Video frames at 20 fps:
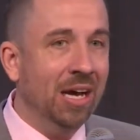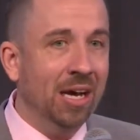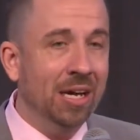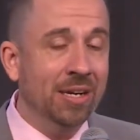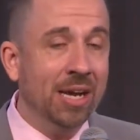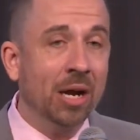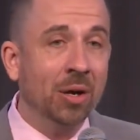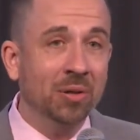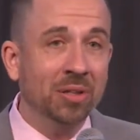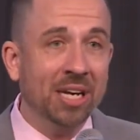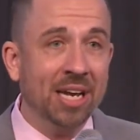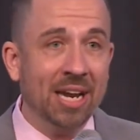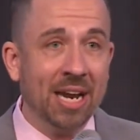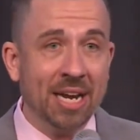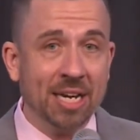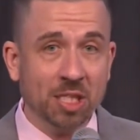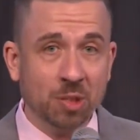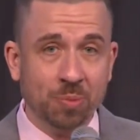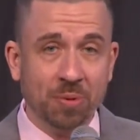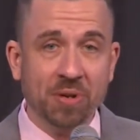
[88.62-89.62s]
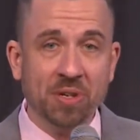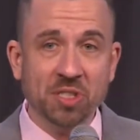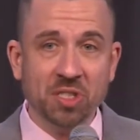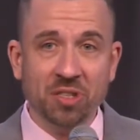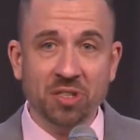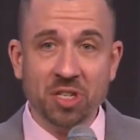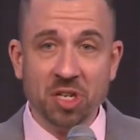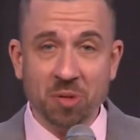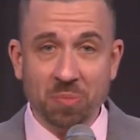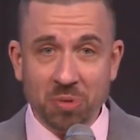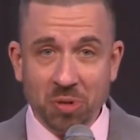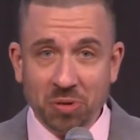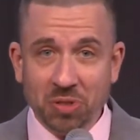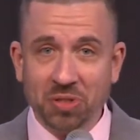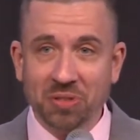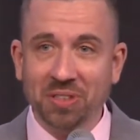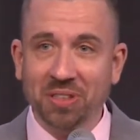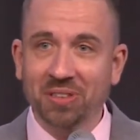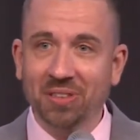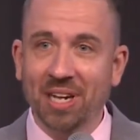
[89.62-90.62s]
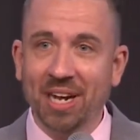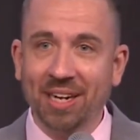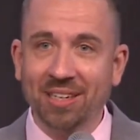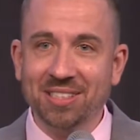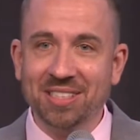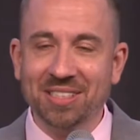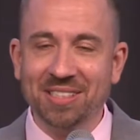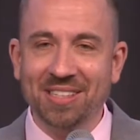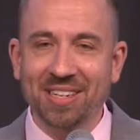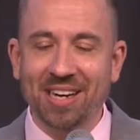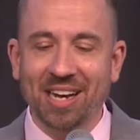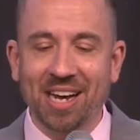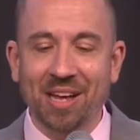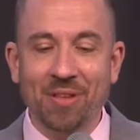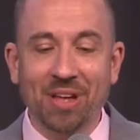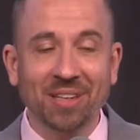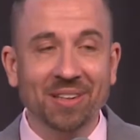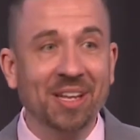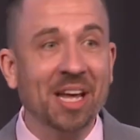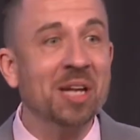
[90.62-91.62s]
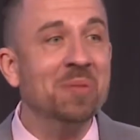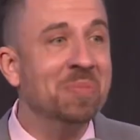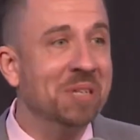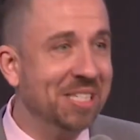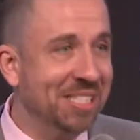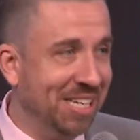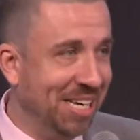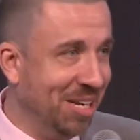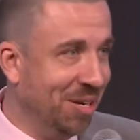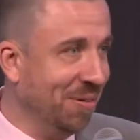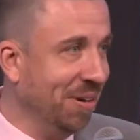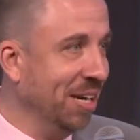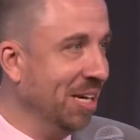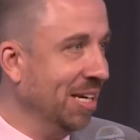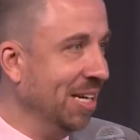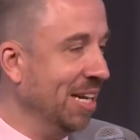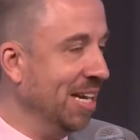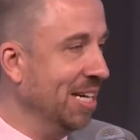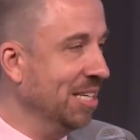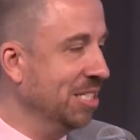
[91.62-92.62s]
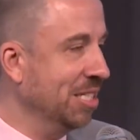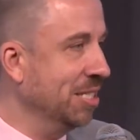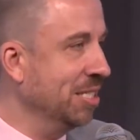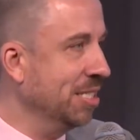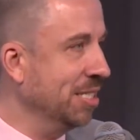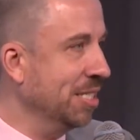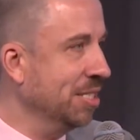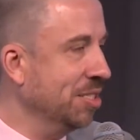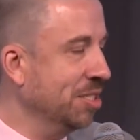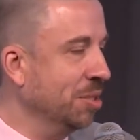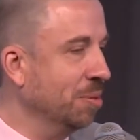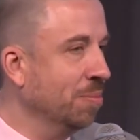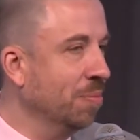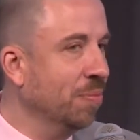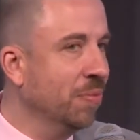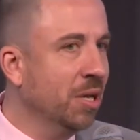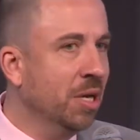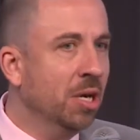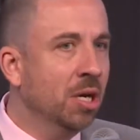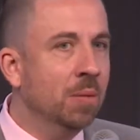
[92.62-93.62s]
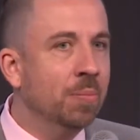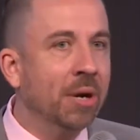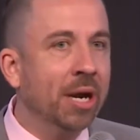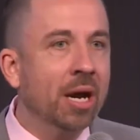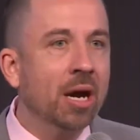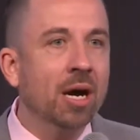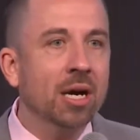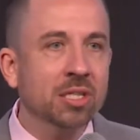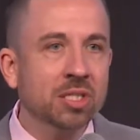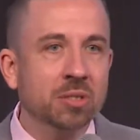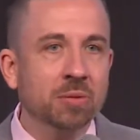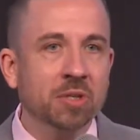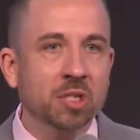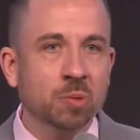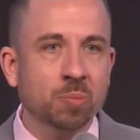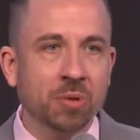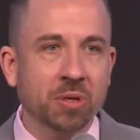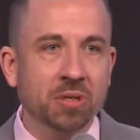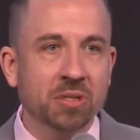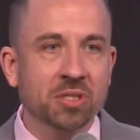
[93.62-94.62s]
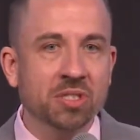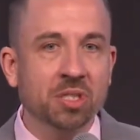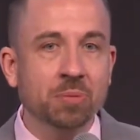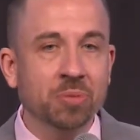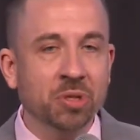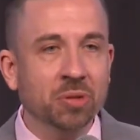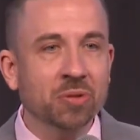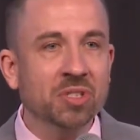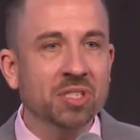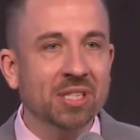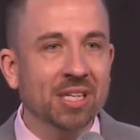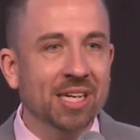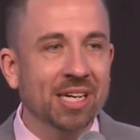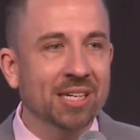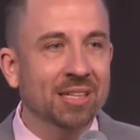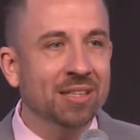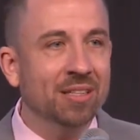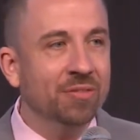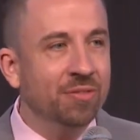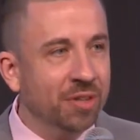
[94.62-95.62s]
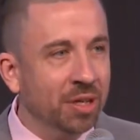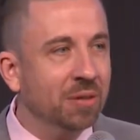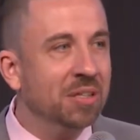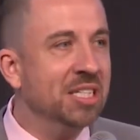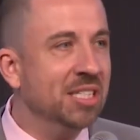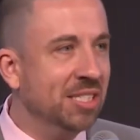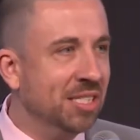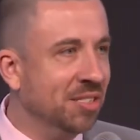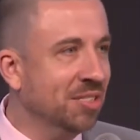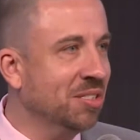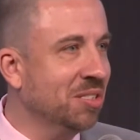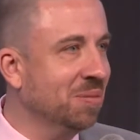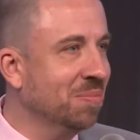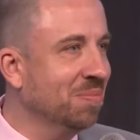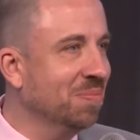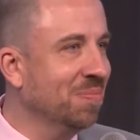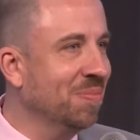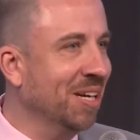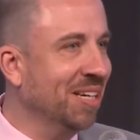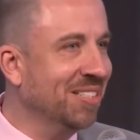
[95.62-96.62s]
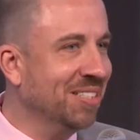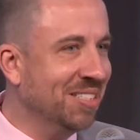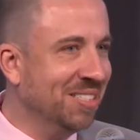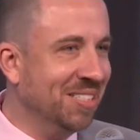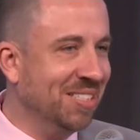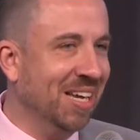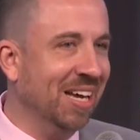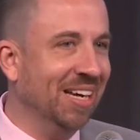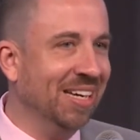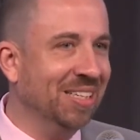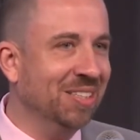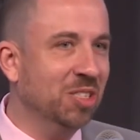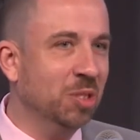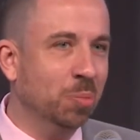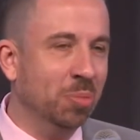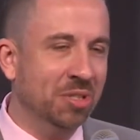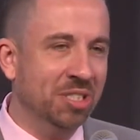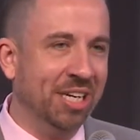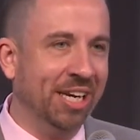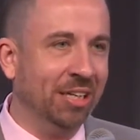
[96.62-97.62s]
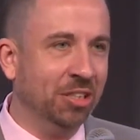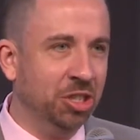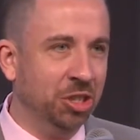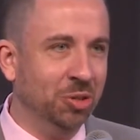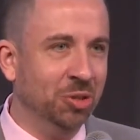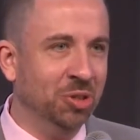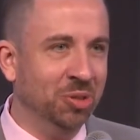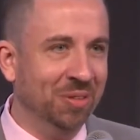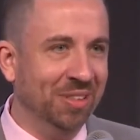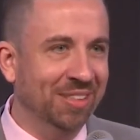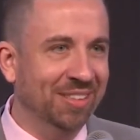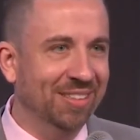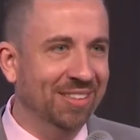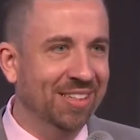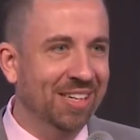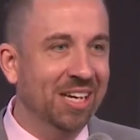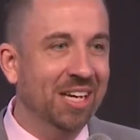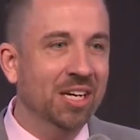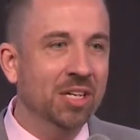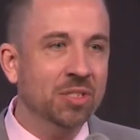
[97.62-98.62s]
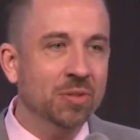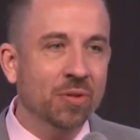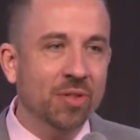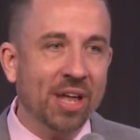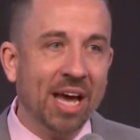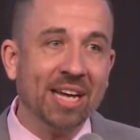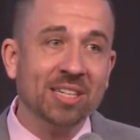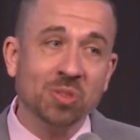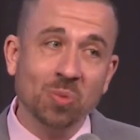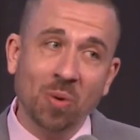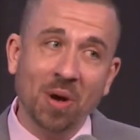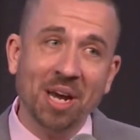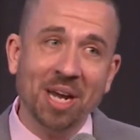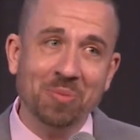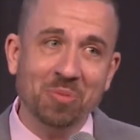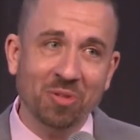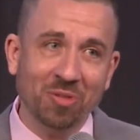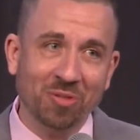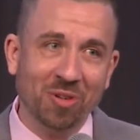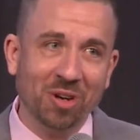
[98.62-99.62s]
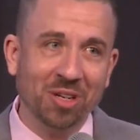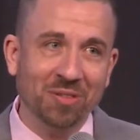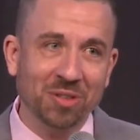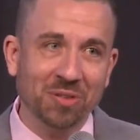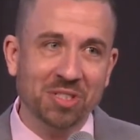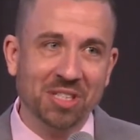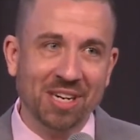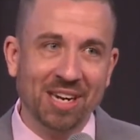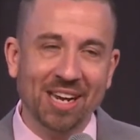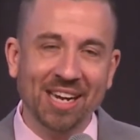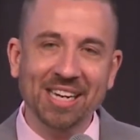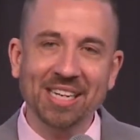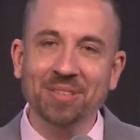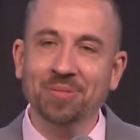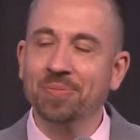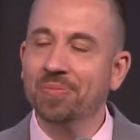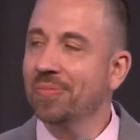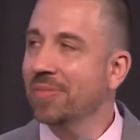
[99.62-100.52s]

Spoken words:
Not only had I experienced the abuse or neglect that led me to entering into the system, but I also experienced abuse in the very system that is designed to protect children. So that's why I'm in front of you tonight.